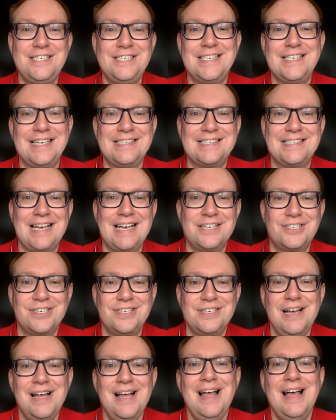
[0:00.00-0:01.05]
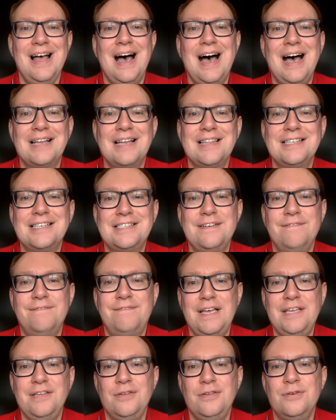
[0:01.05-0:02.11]
today's session, I'd like to
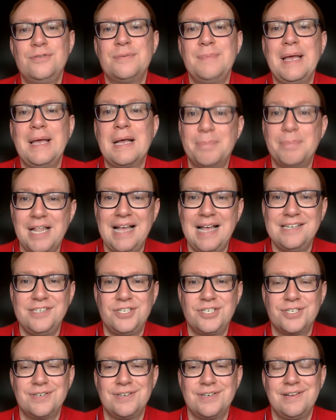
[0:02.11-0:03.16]
invite you to make a pledge,